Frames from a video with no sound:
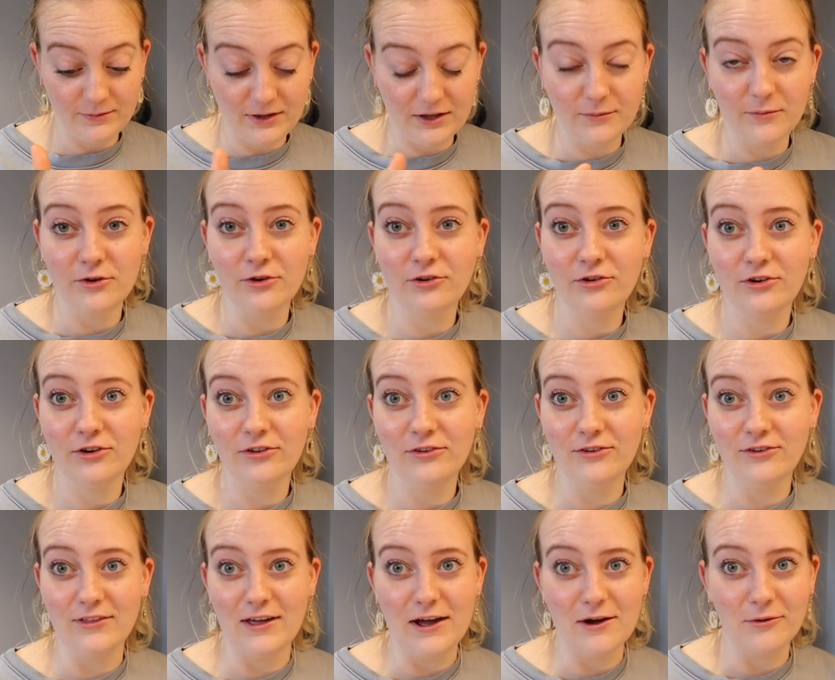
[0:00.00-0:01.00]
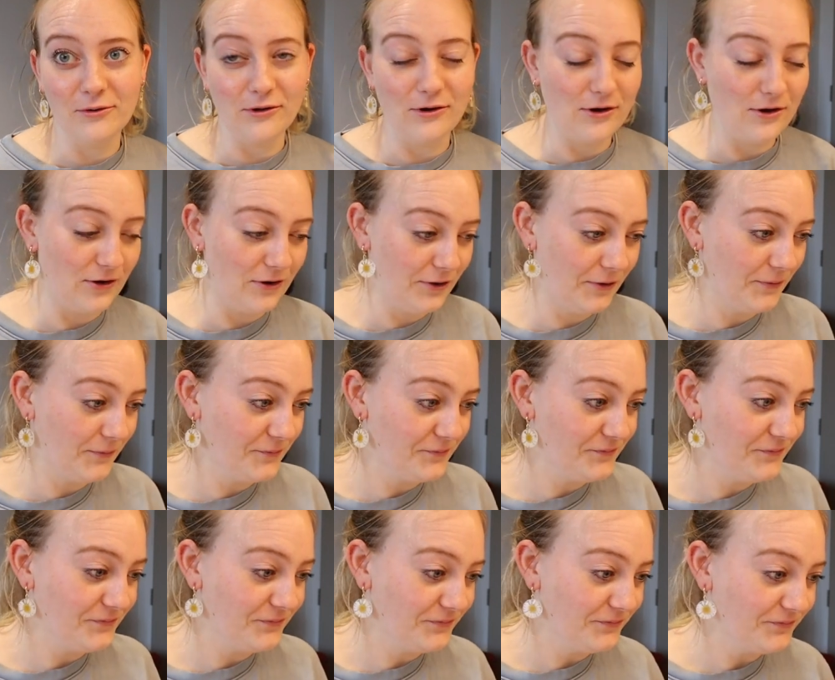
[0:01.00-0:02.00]
being emotional or the alcohol.
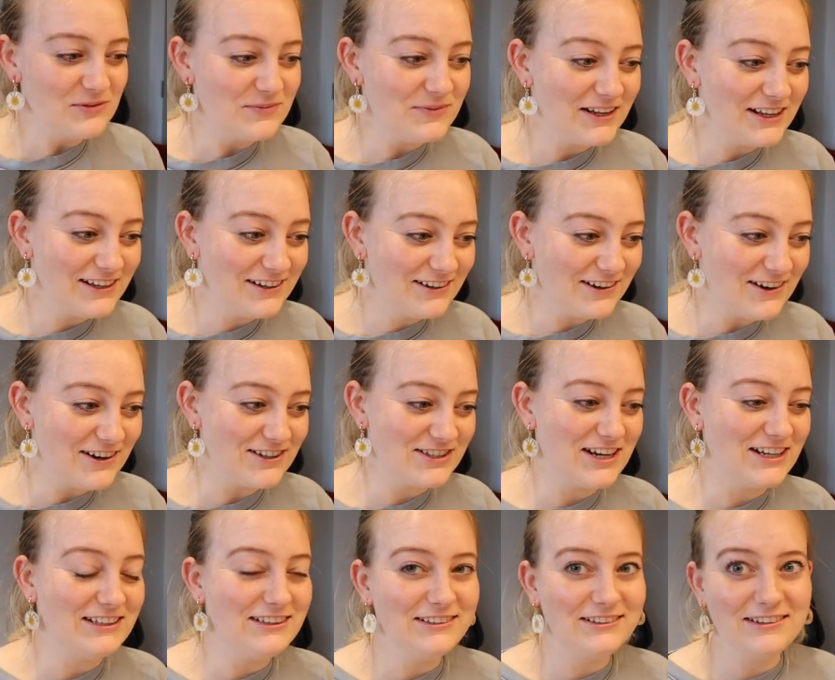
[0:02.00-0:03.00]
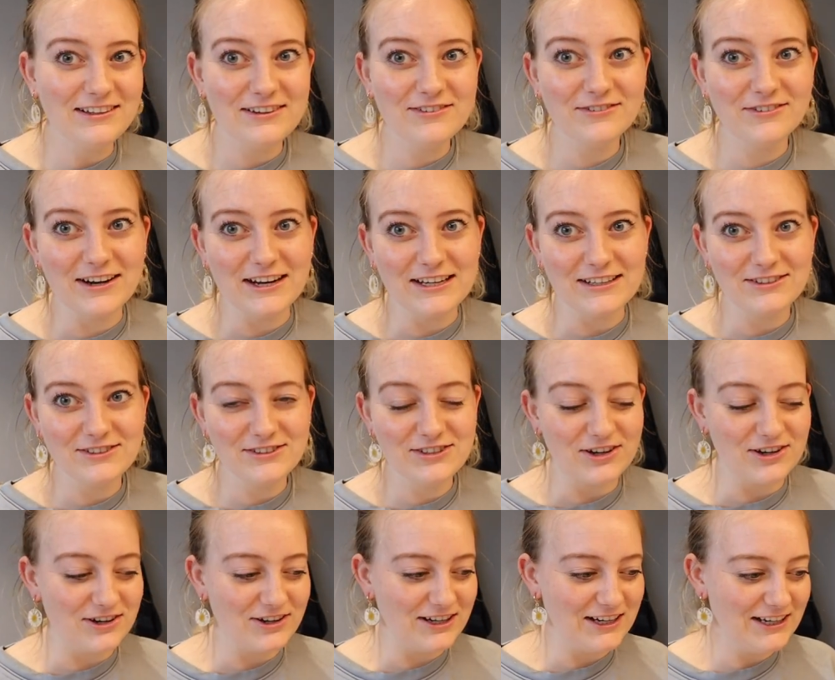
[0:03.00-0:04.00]
My gosh, I literally ran to
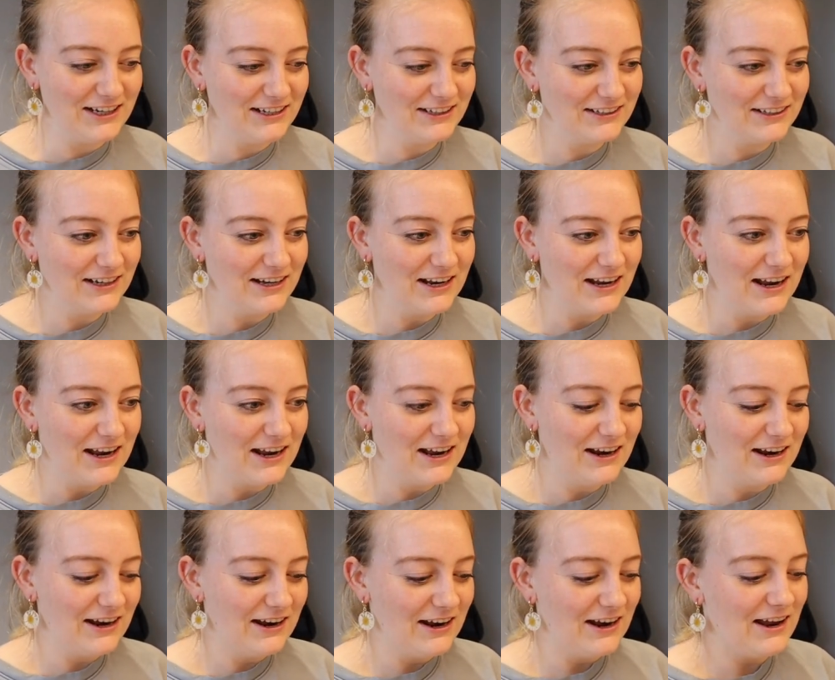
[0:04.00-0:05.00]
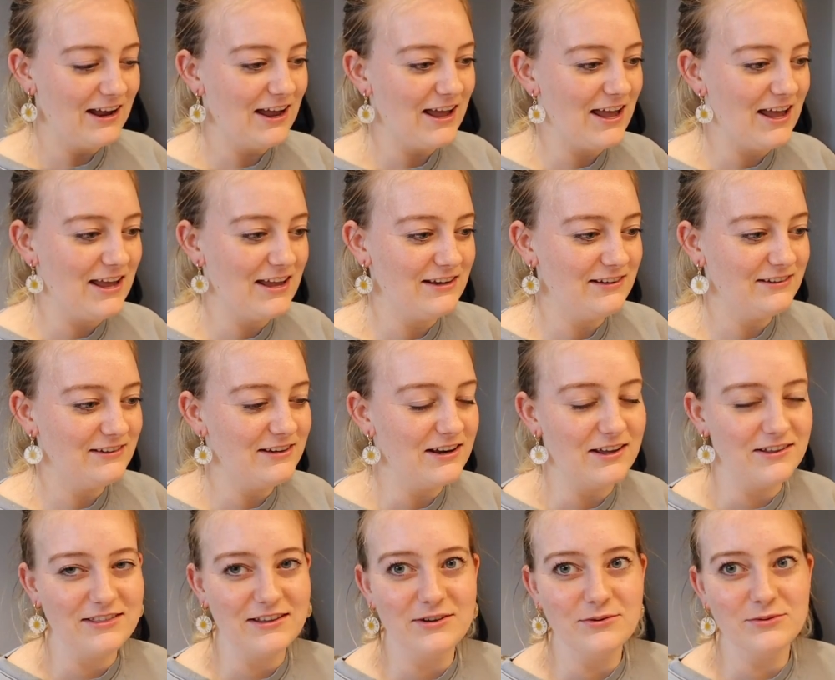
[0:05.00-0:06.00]
Target and
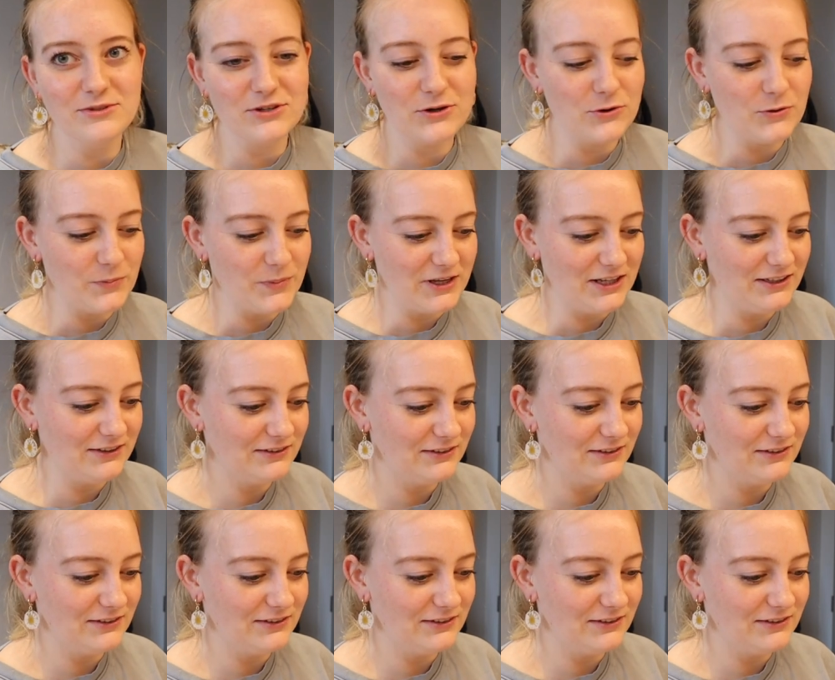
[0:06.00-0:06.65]
nothing was open.